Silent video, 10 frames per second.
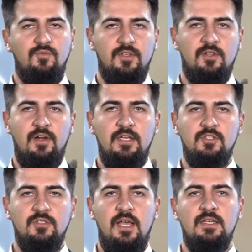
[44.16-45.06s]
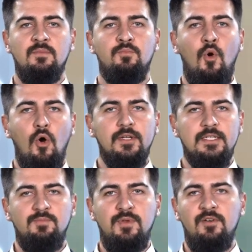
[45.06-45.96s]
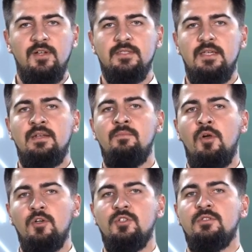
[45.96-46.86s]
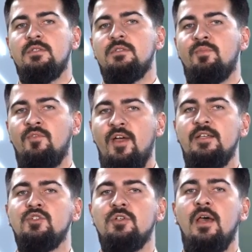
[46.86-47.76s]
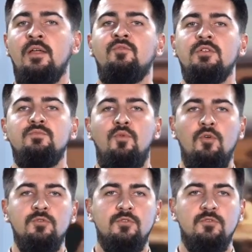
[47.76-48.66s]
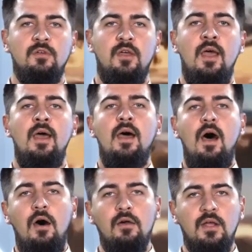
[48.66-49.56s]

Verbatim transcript: Federation has a broad experience in emergencies prevention and response. Our